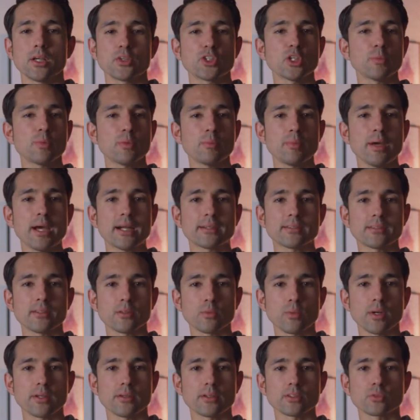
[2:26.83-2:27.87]
Now jumping back to the
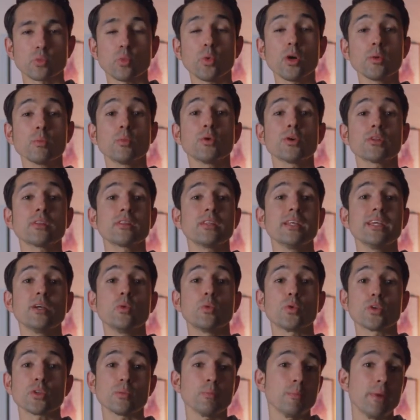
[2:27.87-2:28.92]
renders, one more thing
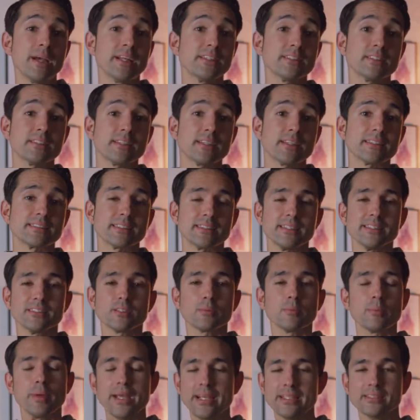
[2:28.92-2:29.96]
worth mentioning is that these
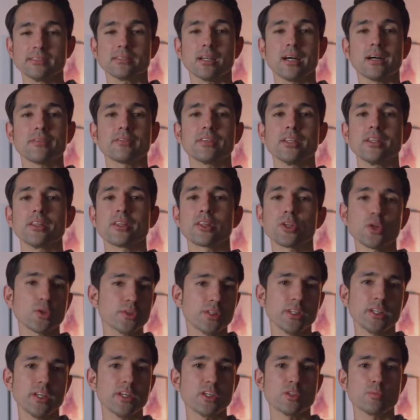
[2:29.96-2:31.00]
are based off the
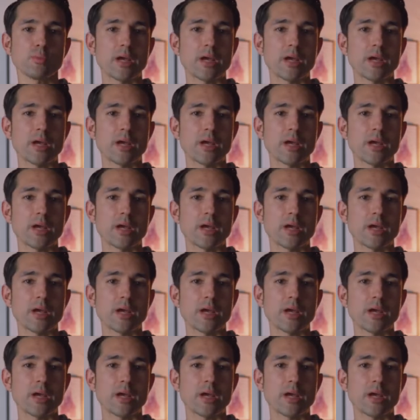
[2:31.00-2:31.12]
13-inch